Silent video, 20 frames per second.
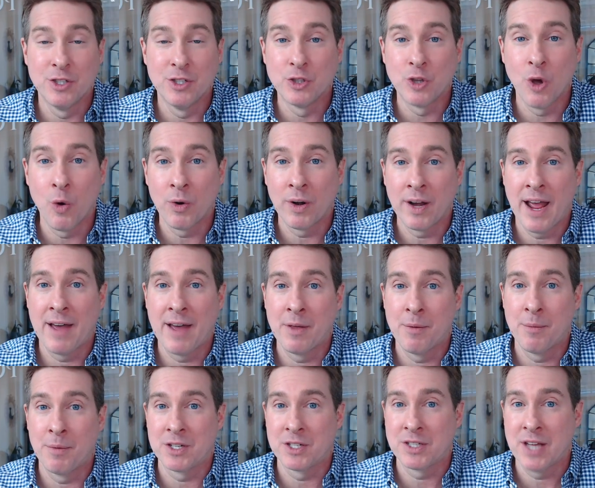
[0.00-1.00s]
you don't have that
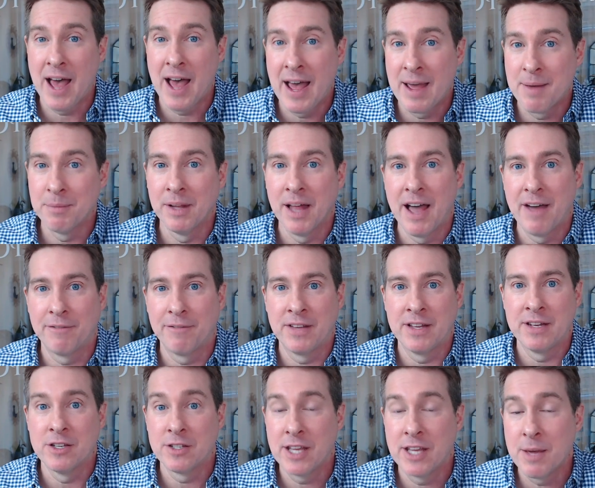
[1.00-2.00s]
much time left.
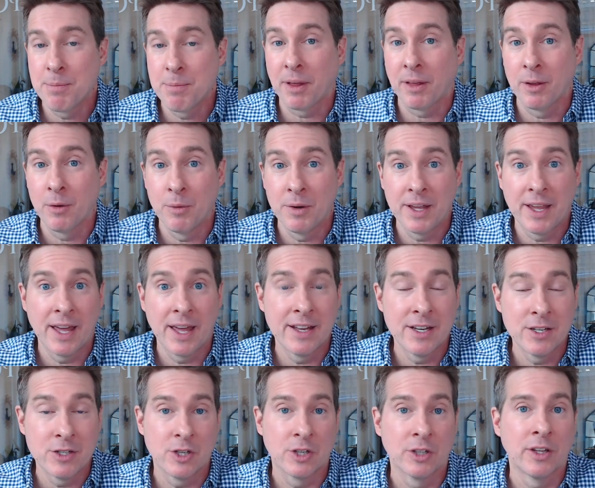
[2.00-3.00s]
And typically when you get
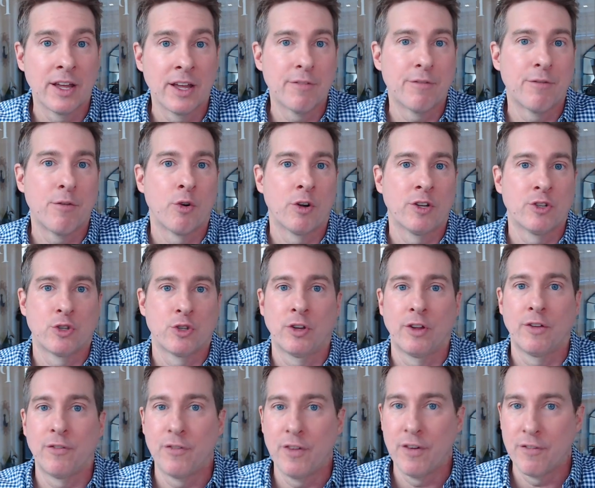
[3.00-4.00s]
into your late 40s,
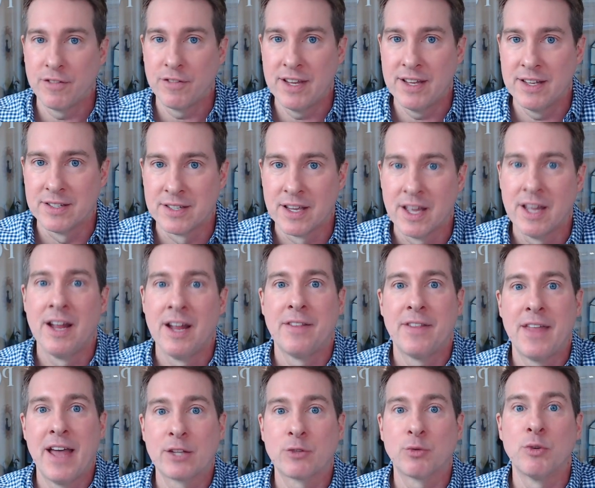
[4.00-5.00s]
early 50s,
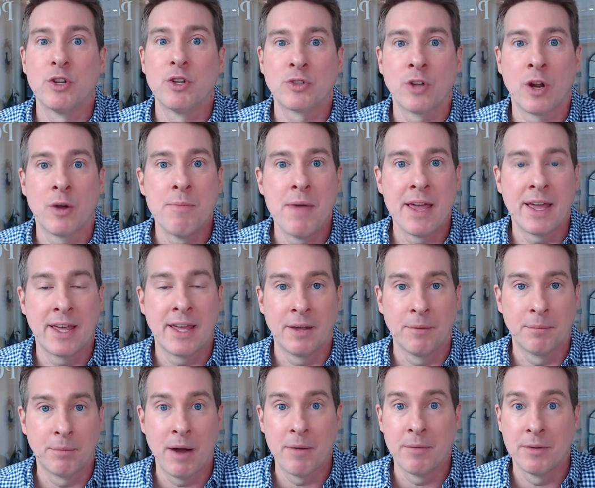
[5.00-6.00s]
that's when you start
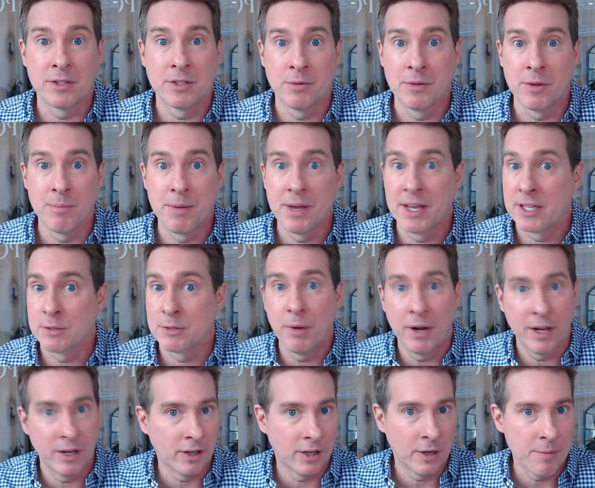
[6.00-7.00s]
making probably some of the biggest
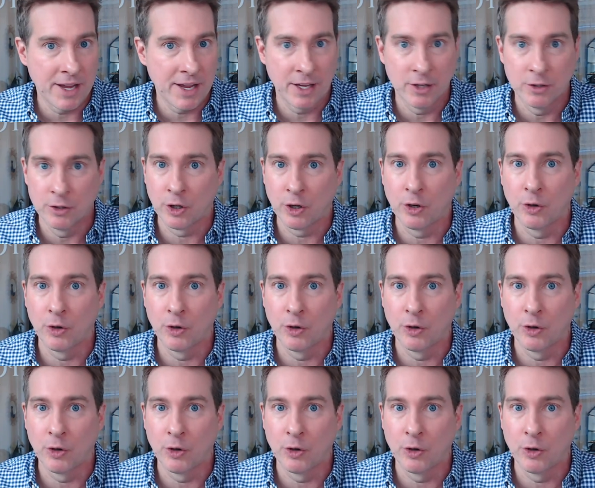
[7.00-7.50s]
money you're going to make in your